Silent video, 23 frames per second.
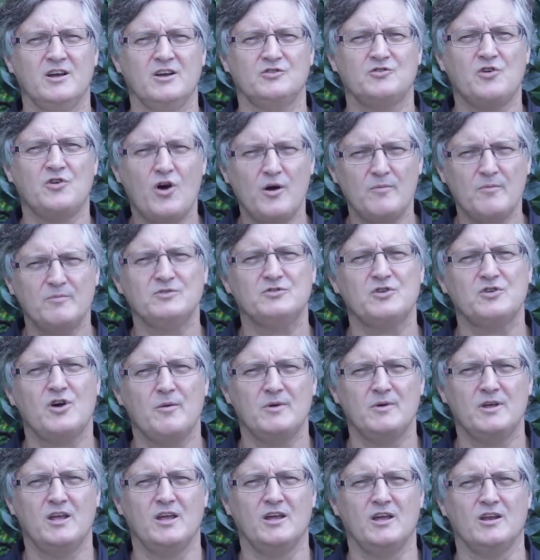time and
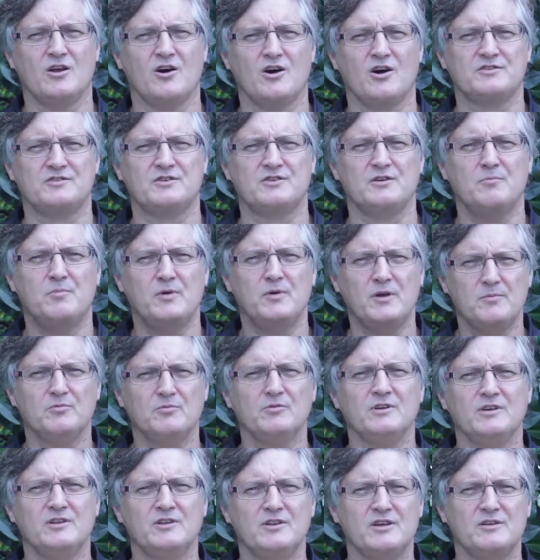time again, I see
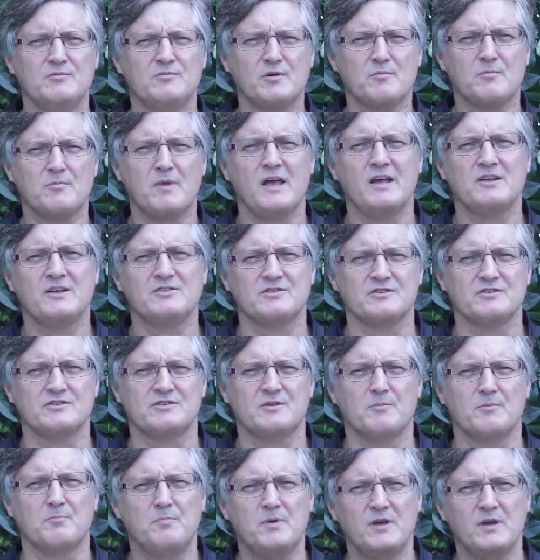people in these McMansions,
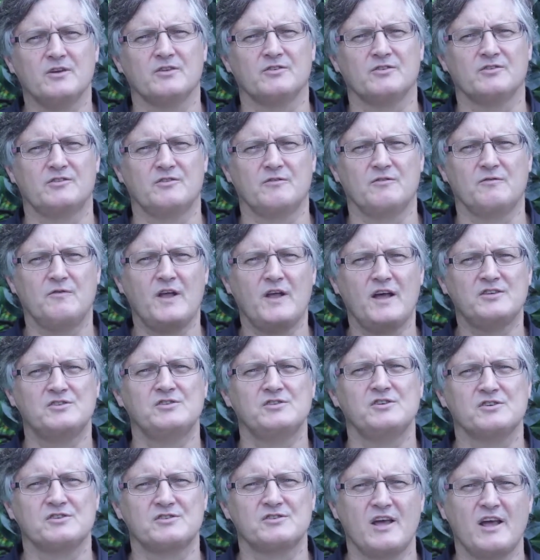the biggest, the
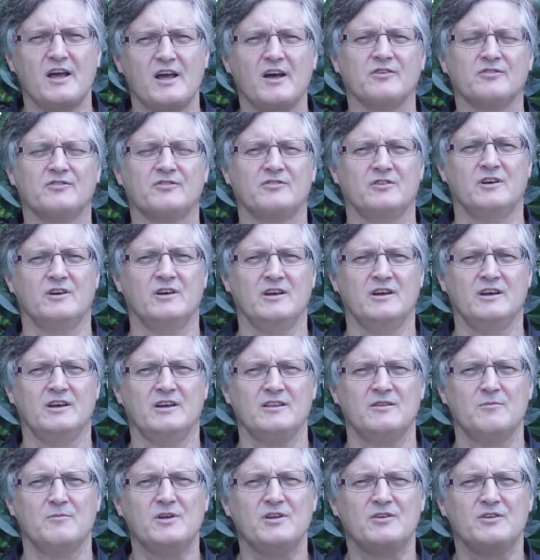flashiest house,
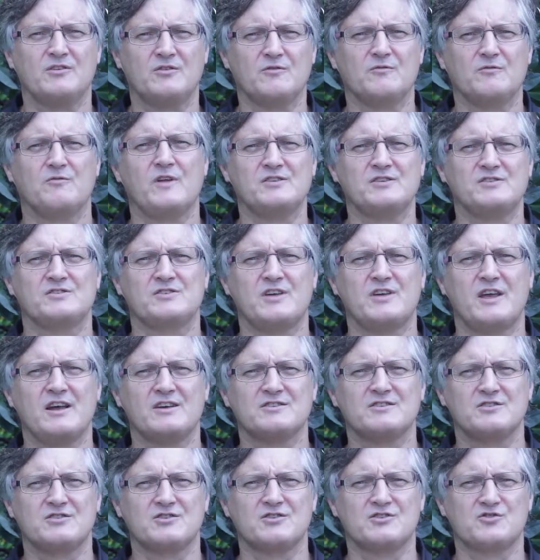the biggest and flashiest
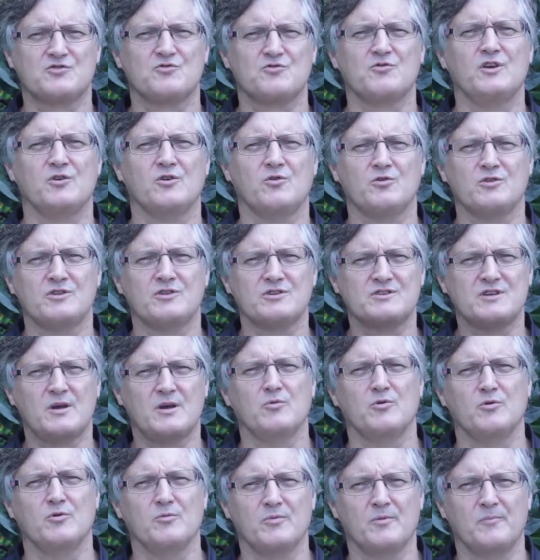house in the street or the
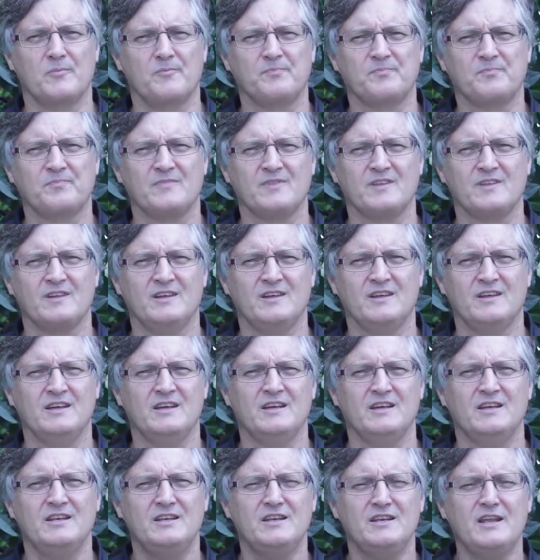suburb.
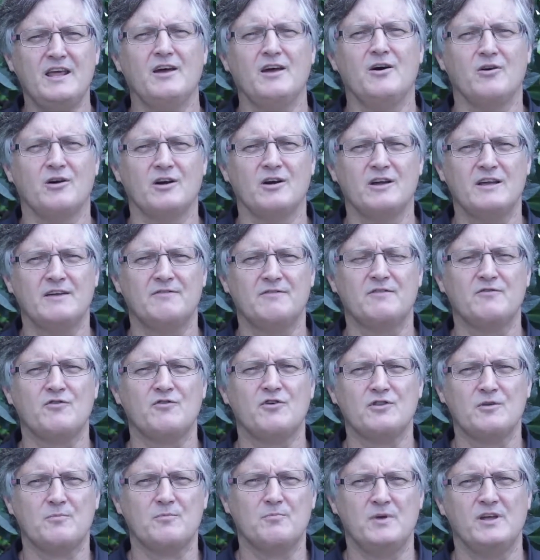Now, if they've
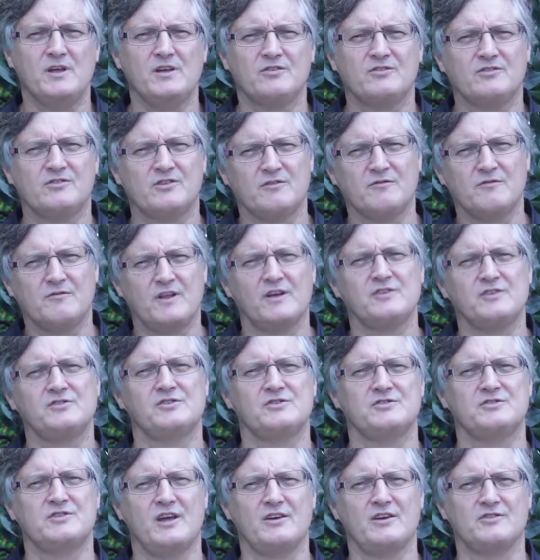got the biggest and
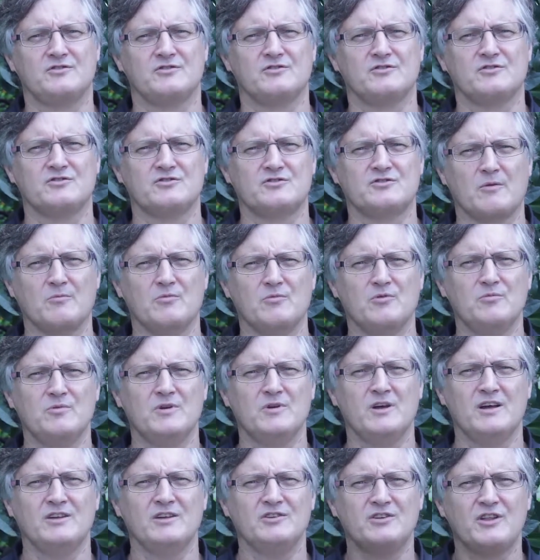flashiest house in the suburb,
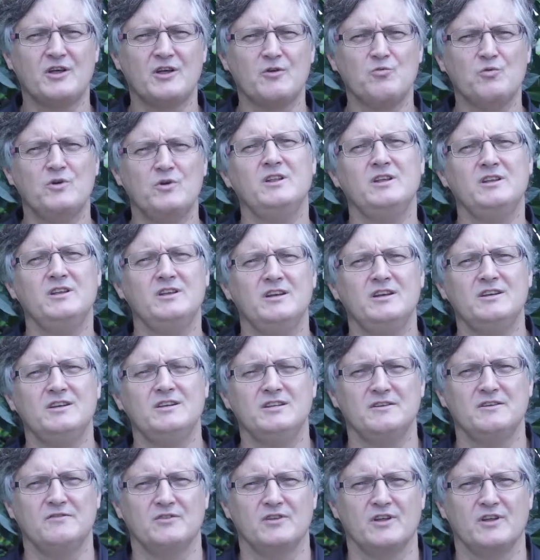do they really need
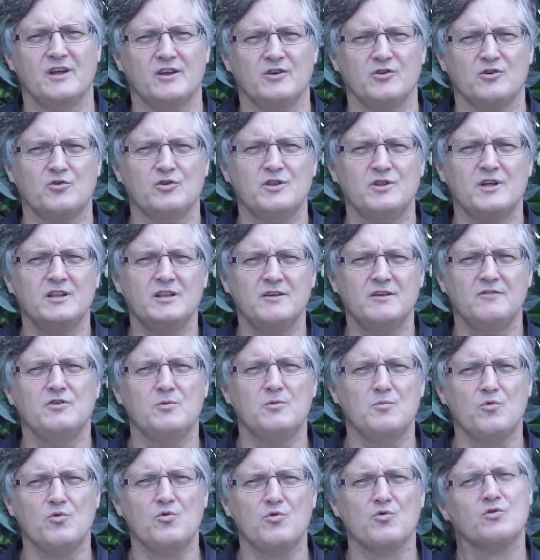to live in that? Could they live in
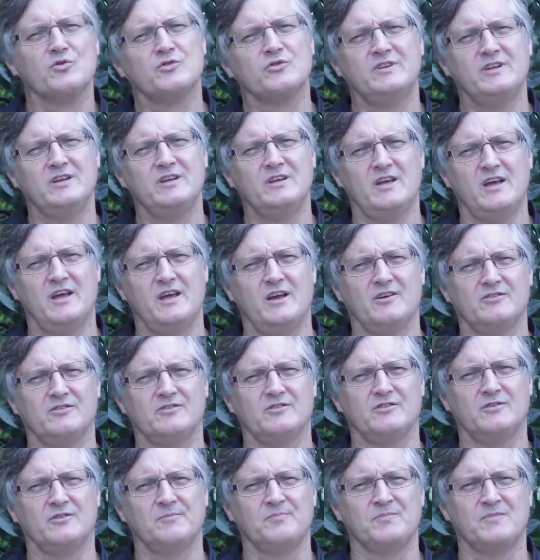a more austere house?